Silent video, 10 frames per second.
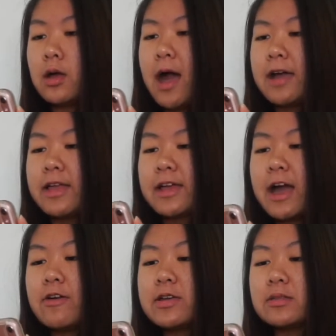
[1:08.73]
I like
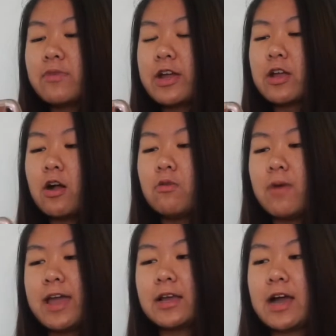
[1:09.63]
how he's wearing all
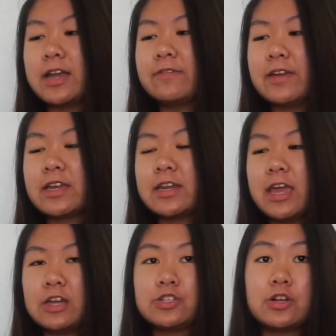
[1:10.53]
white, kind of like an
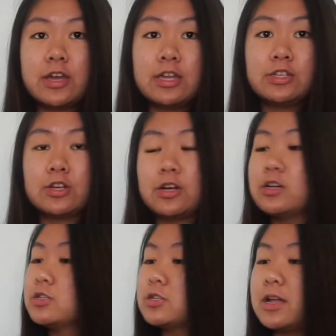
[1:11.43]
angel in
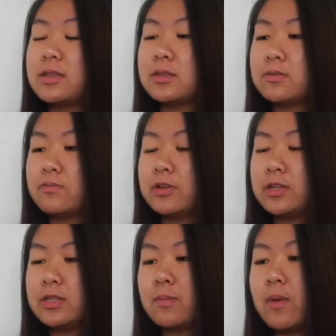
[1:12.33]
church. That's
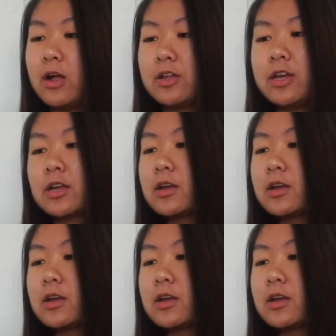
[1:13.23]
really symbolic.